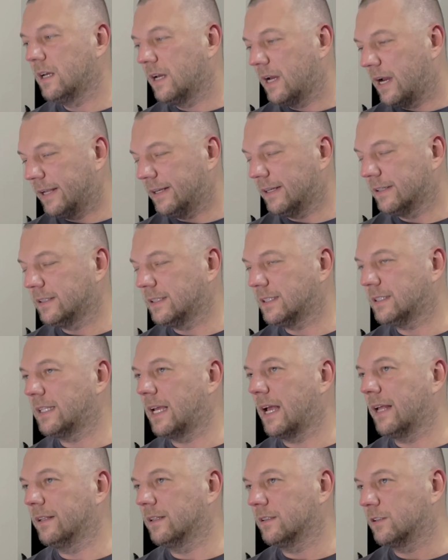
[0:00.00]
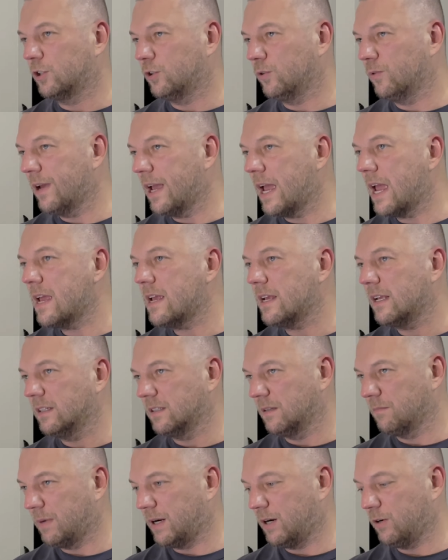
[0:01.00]
and understand that QA is
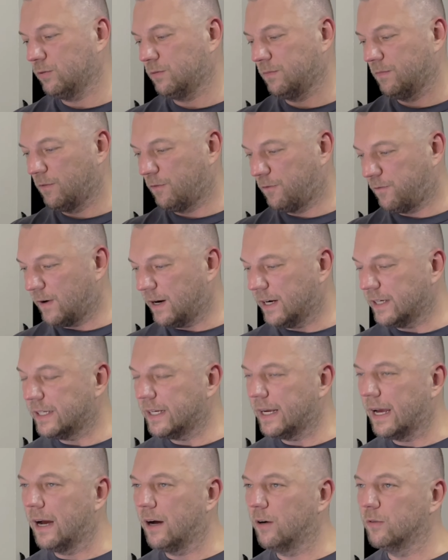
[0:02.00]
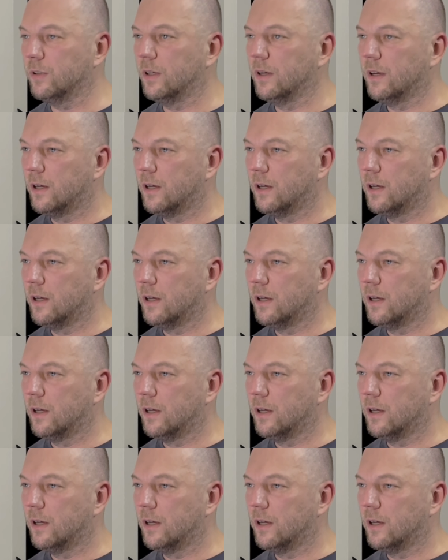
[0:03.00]
about finding out